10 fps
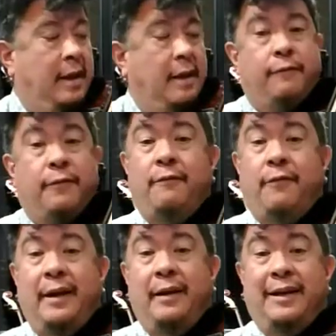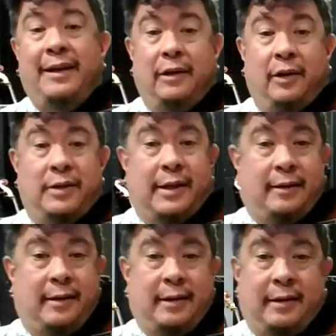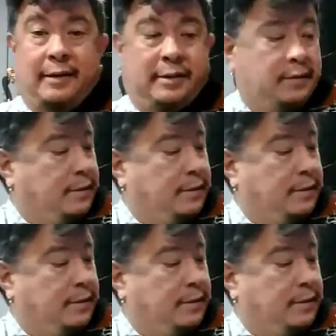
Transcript: For the violin, it looks like this.